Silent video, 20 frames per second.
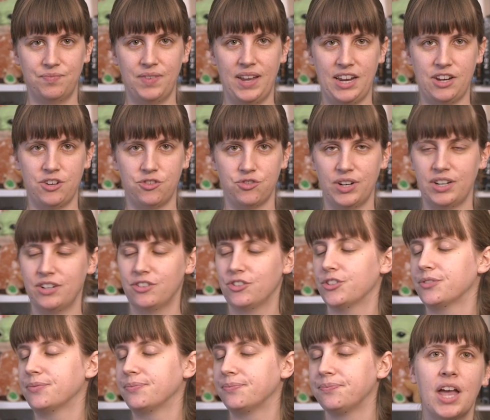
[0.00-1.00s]
age range.
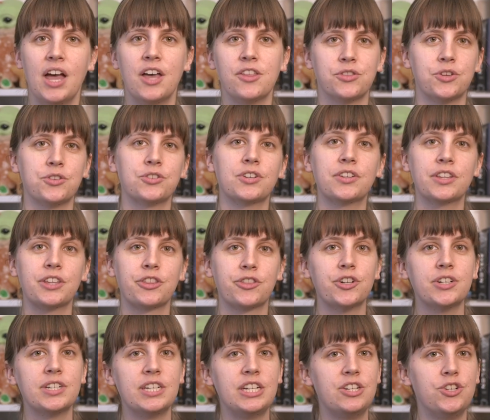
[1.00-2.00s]
Those are the
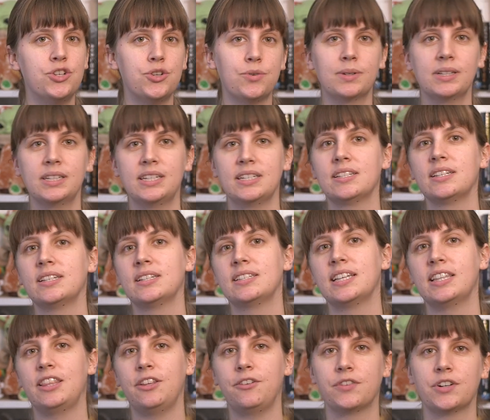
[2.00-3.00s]
13 new releases
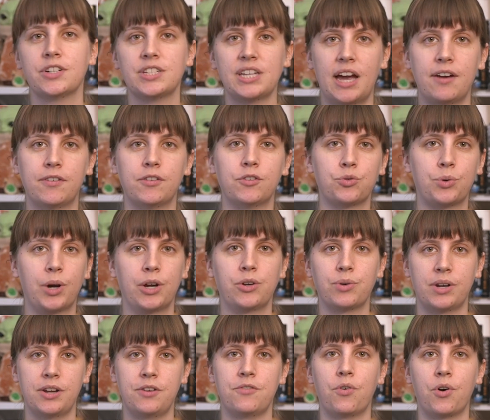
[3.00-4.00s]
in the first half of
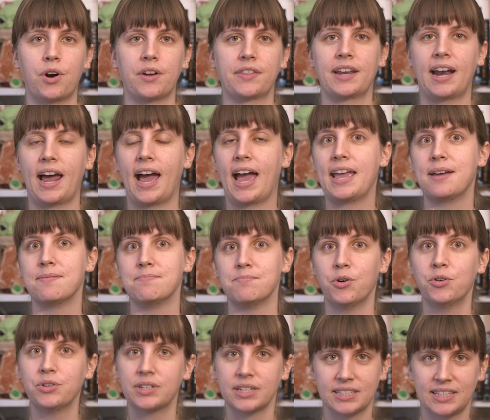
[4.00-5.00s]
2024 that I am
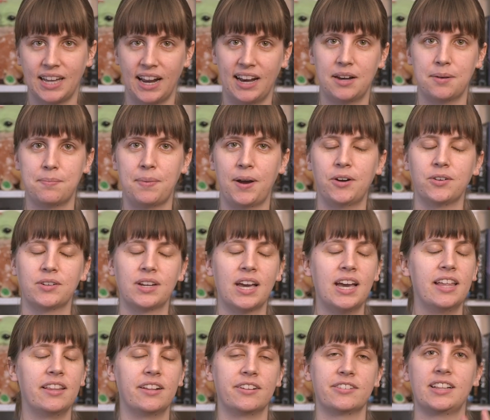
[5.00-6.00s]
most excited about.
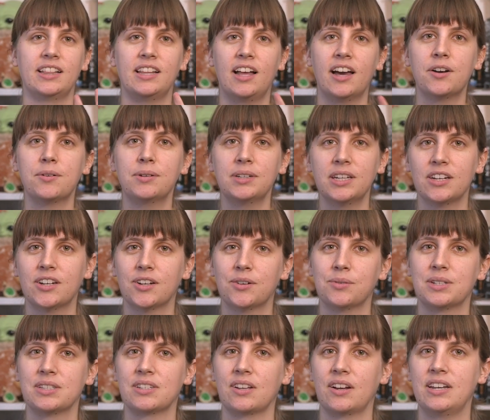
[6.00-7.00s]
There's a lot of really good
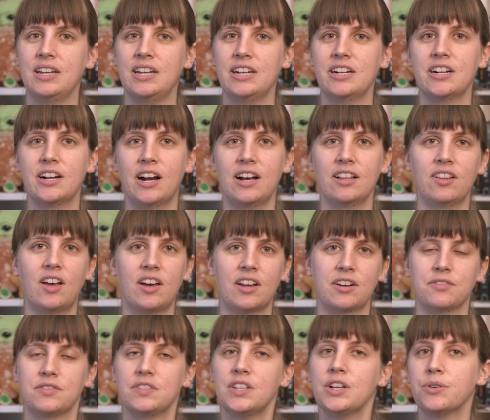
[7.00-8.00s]
ones on here, a lot
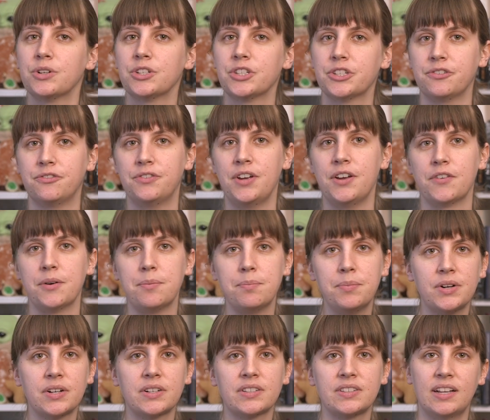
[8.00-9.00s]
of sequels to favorite
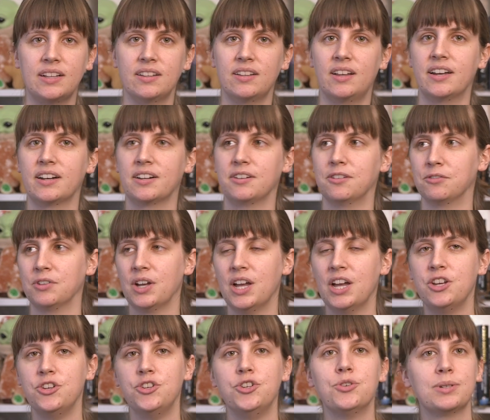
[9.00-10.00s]
books, a lot of
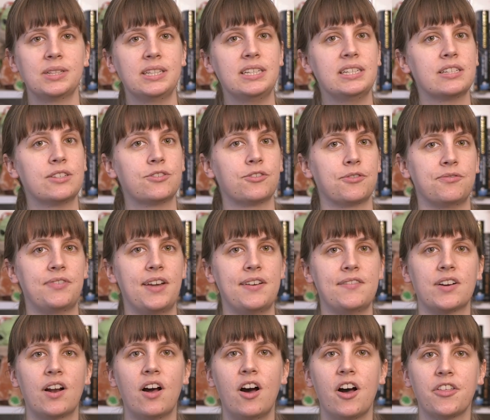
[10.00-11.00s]
new releases from
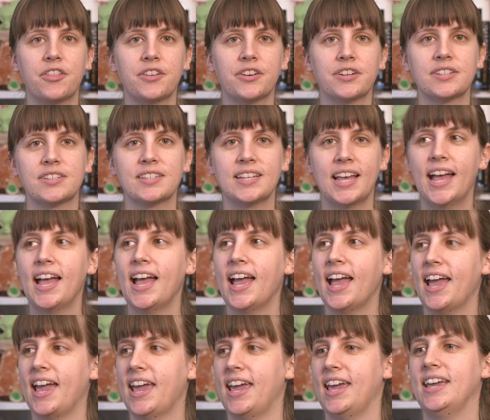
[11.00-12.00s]
favorite authors,
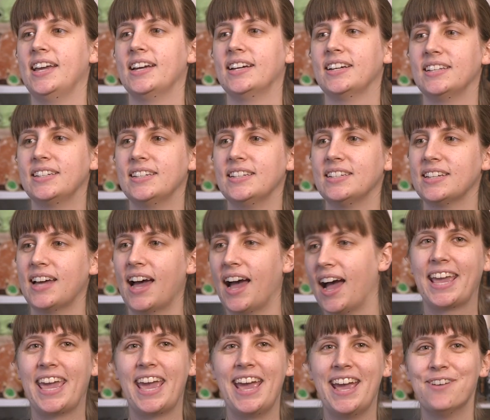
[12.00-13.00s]
and I
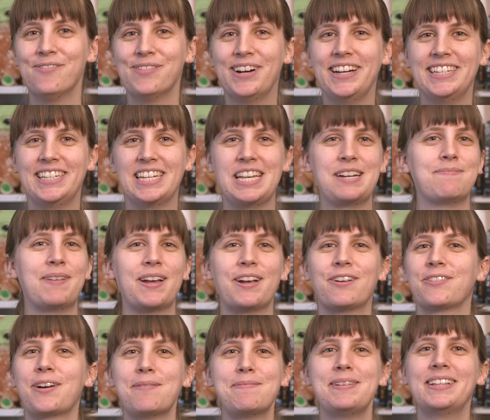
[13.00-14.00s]
can't wait to get my
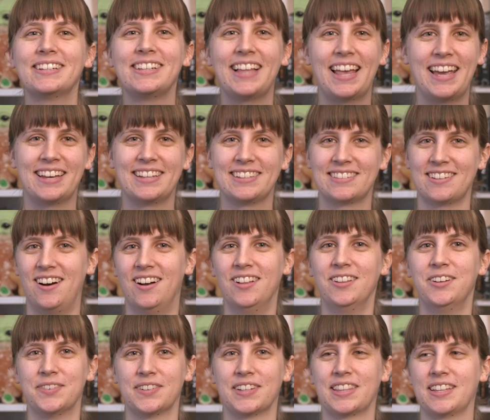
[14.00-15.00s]
grubby little hands all
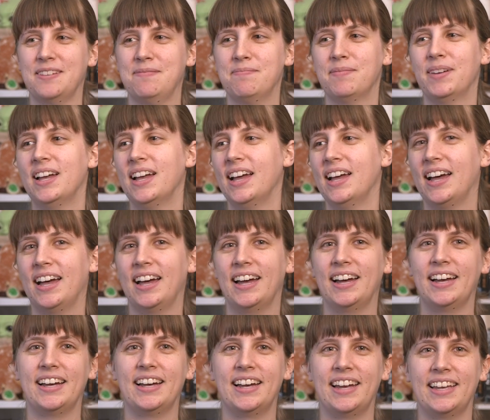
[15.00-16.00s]
over them
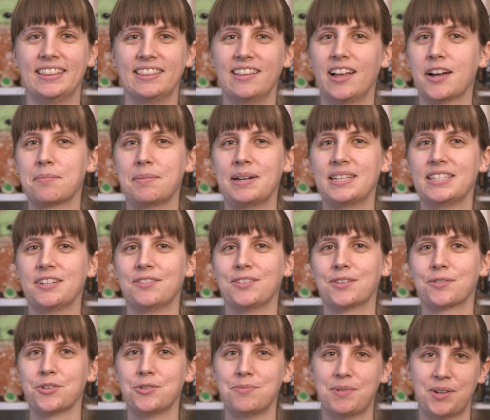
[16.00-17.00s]
and lock myself in a
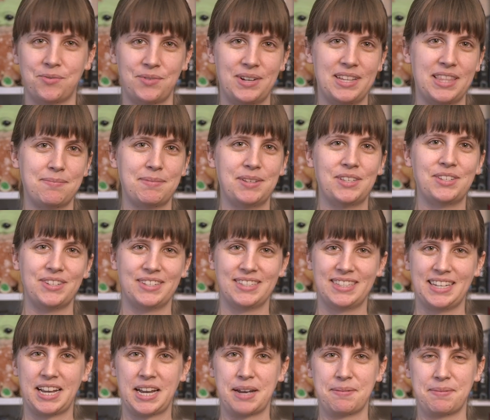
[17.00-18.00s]
room and read them as soon as
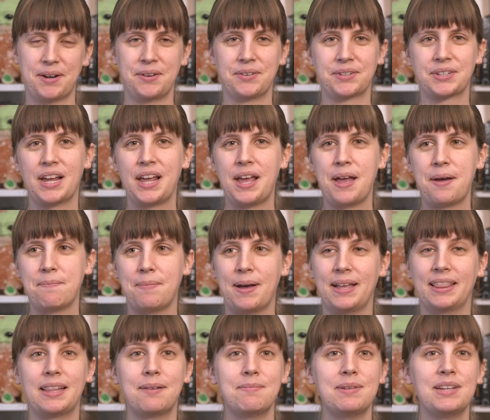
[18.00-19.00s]
they come out. But
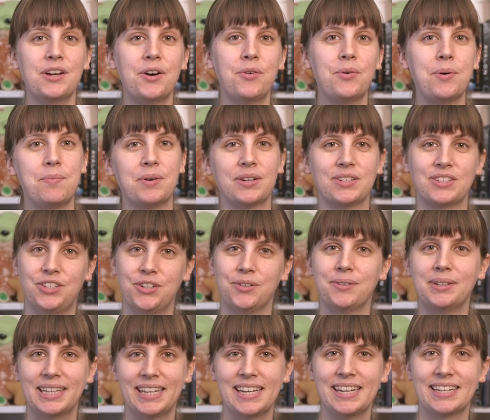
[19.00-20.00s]
let me know what books you're
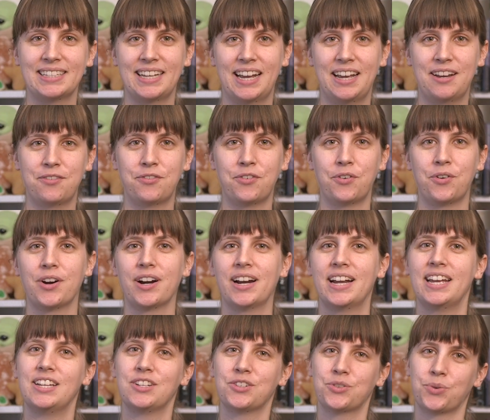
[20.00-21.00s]
really excited for
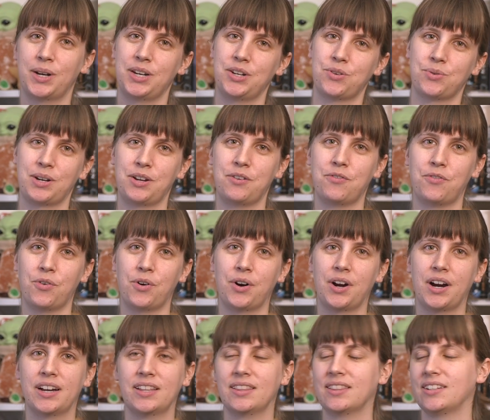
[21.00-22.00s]
in
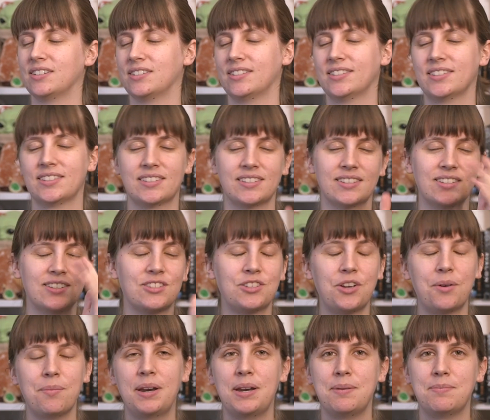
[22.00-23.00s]
2024. There's so
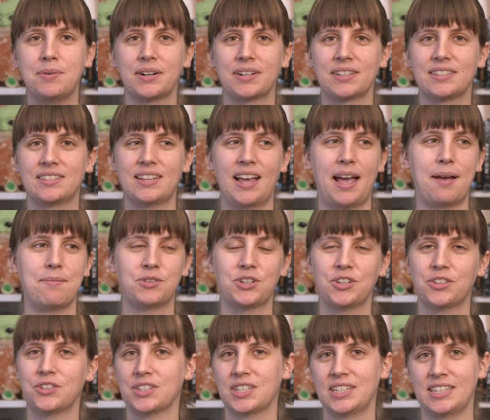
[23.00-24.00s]
many books. I'm
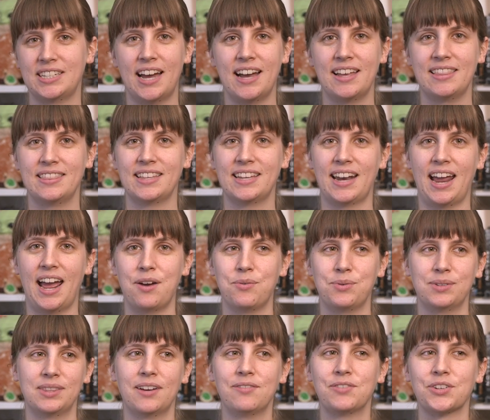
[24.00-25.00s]
sure there's a ton that I
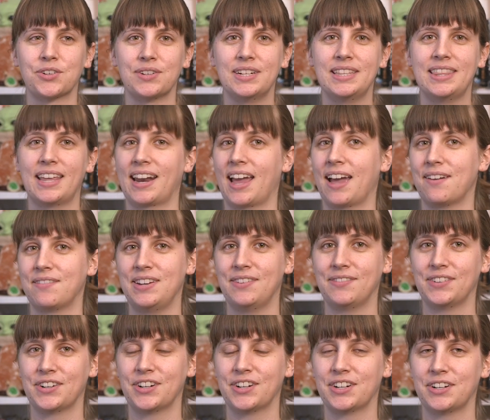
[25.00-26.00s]
would love to read that I haven't even
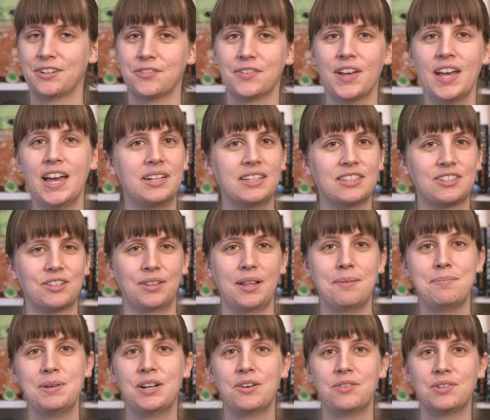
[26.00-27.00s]
heard of. So let
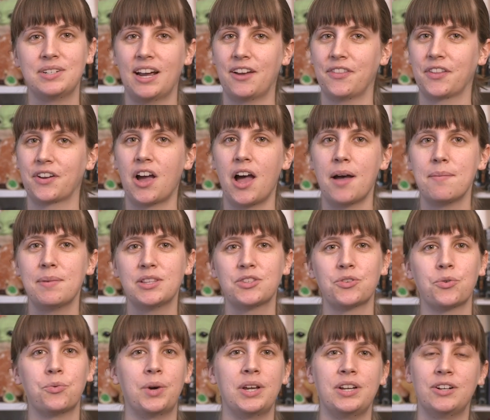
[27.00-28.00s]
me know down in the comments
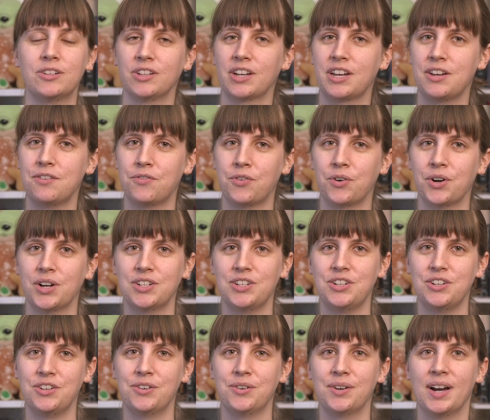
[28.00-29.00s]
what you're looking forward
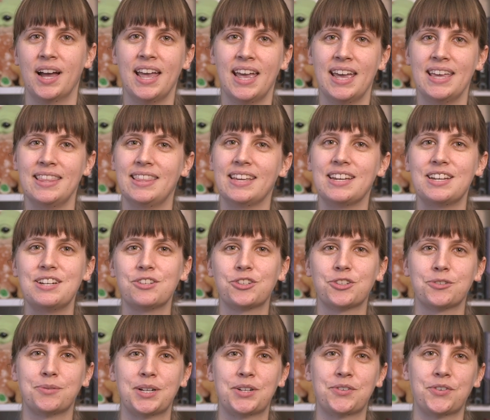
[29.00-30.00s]
to. Thank you so
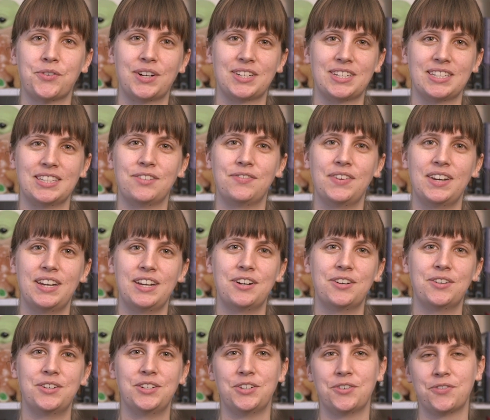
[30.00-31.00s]
much for watching this
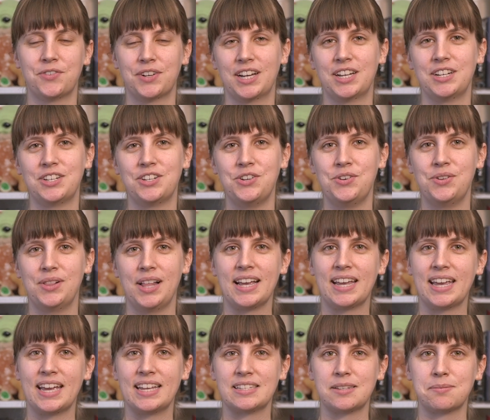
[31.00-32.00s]
video. Don't forget to
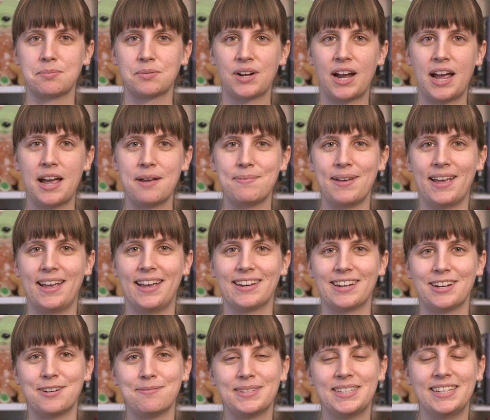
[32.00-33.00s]
like and subscribe, and I
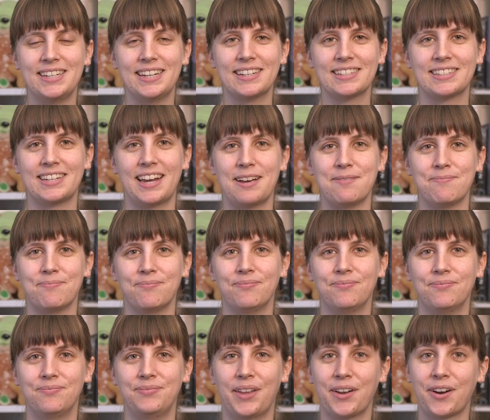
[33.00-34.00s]
hope to see you next time.
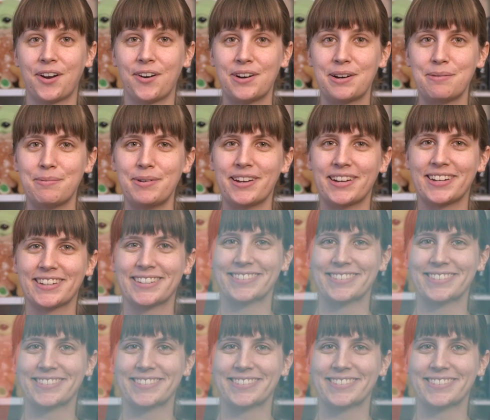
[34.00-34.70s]
Now go read a book.